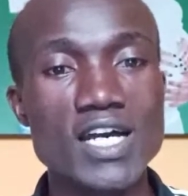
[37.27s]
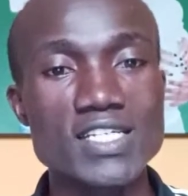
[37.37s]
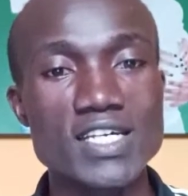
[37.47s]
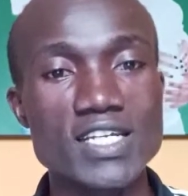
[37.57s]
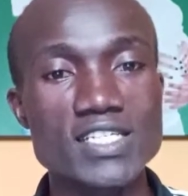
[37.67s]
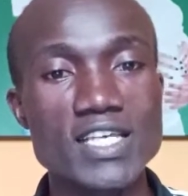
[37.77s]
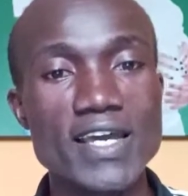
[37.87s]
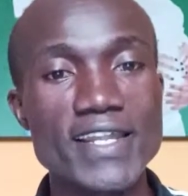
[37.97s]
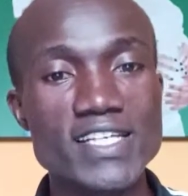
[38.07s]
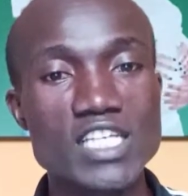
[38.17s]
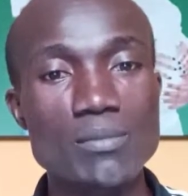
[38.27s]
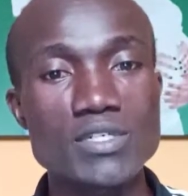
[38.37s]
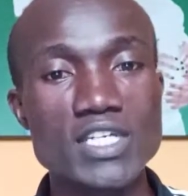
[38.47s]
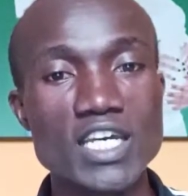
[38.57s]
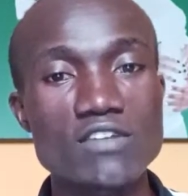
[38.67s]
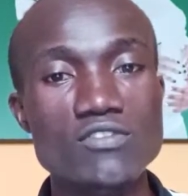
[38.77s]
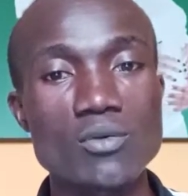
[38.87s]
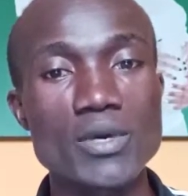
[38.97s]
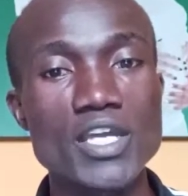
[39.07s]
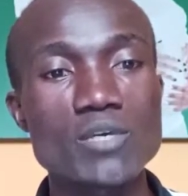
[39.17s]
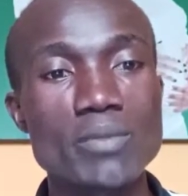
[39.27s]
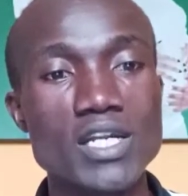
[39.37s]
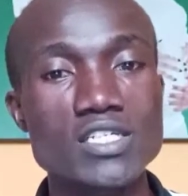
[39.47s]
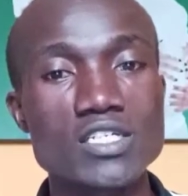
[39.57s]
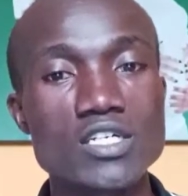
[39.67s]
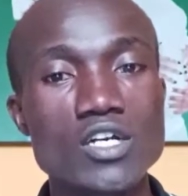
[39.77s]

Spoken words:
as an excerpt taken from any part